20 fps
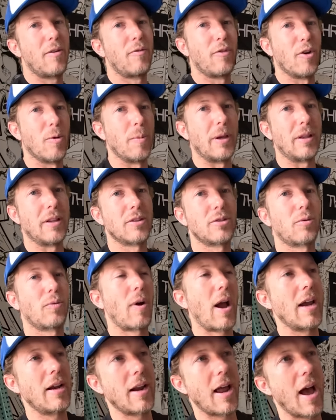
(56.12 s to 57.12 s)
and filming this
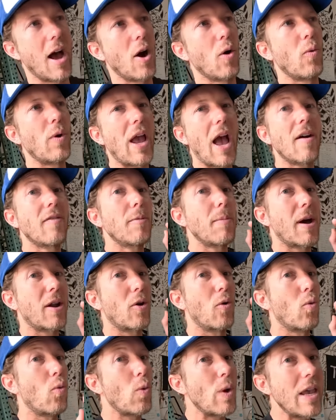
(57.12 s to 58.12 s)
right now, we have about
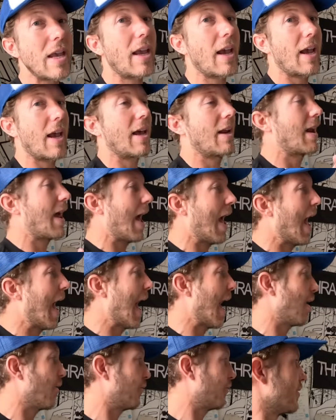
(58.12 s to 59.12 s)
a week and a
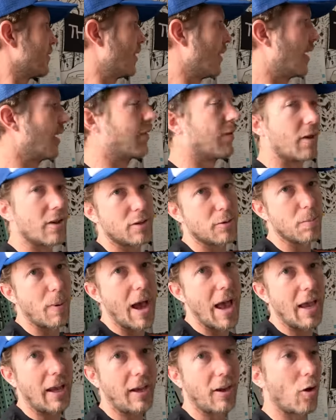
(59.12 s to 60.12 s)
half to get this
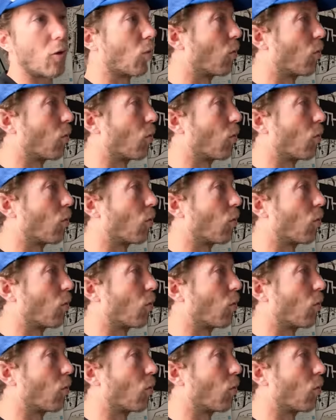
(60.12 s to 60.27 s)
bike